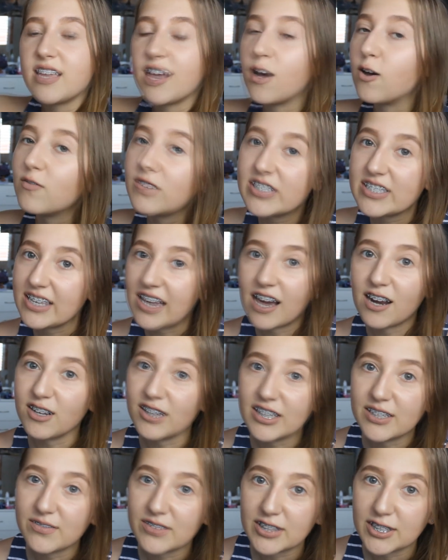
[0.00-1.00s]
Now, obviously I
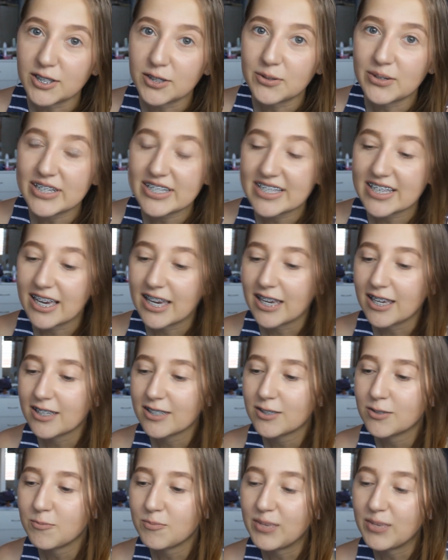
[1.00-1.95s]
don't live in the U S A,